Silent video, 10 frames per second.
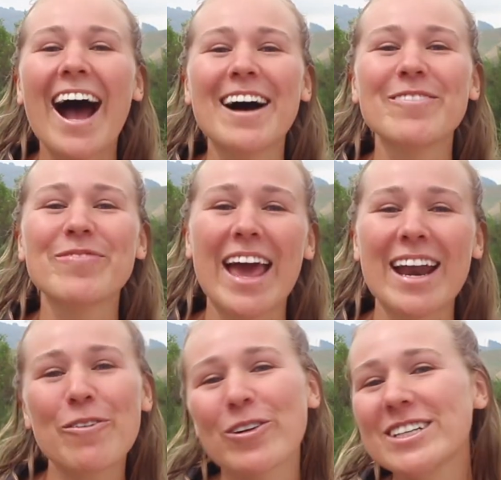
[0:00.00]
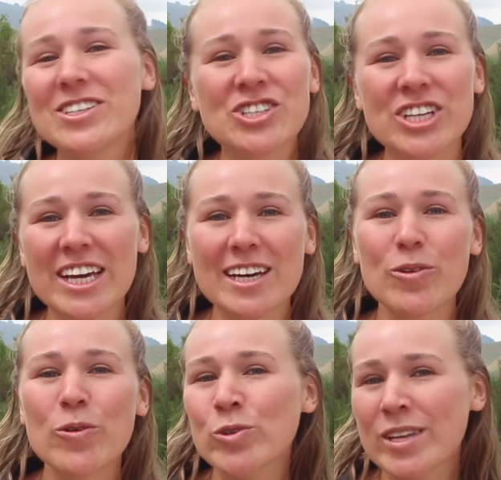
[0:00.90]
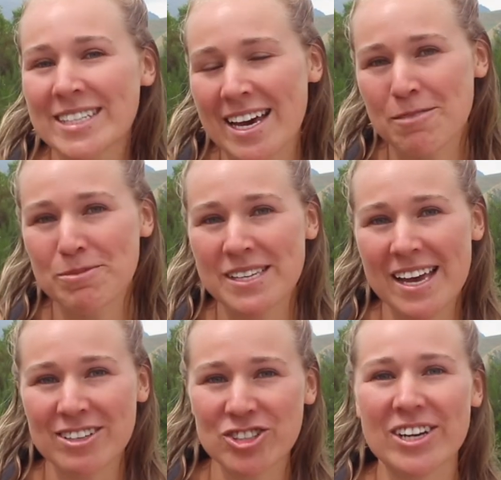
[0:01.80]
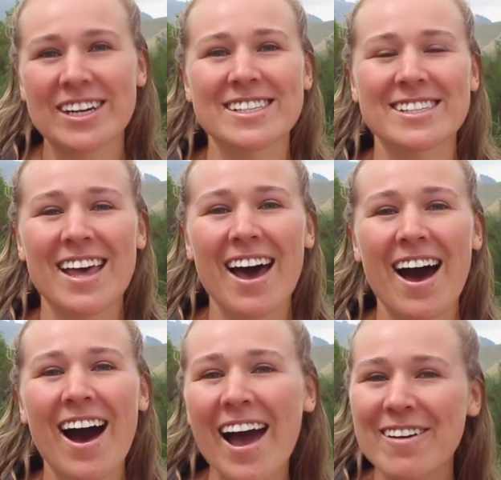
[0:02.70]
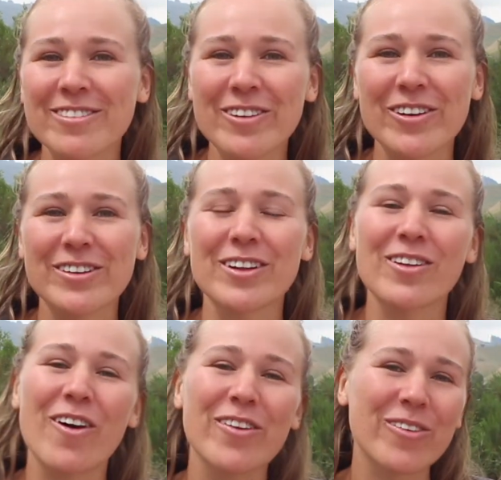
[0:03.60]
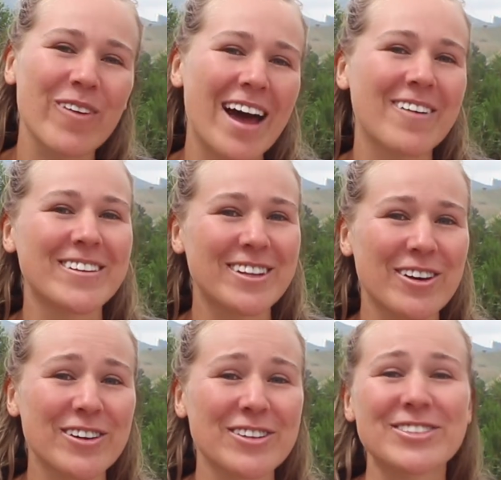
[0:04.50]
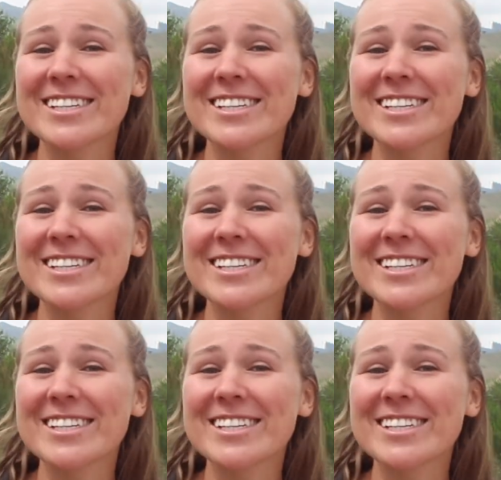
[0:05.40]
And I wanted to share all the tips and tricks that I have learned along the way with you,